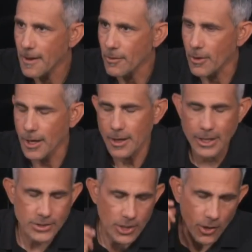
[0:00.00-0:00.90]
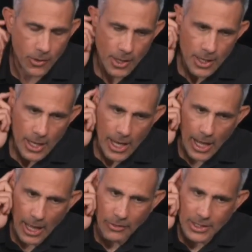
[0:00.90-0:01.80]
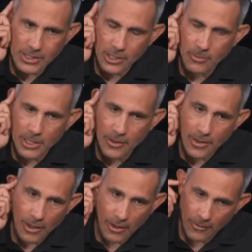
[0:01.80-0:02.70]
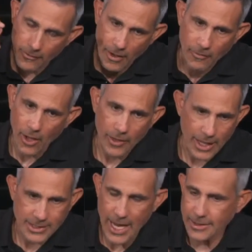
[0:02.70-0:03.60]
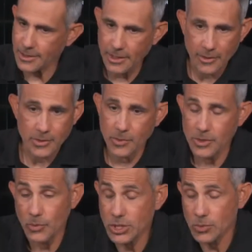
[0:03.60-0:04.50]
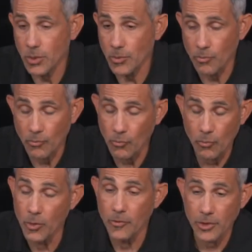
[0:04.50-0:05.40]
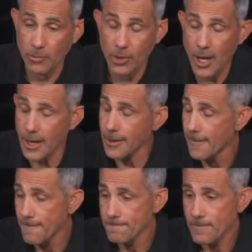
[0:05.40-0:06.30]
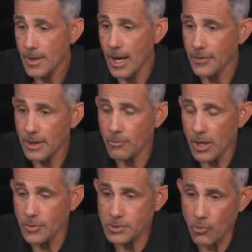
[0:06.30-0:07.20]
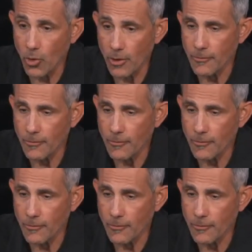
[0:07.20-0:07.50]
right? And so I think it's a little bit of all that. Tactically, we just weren't moving their block. I think it was more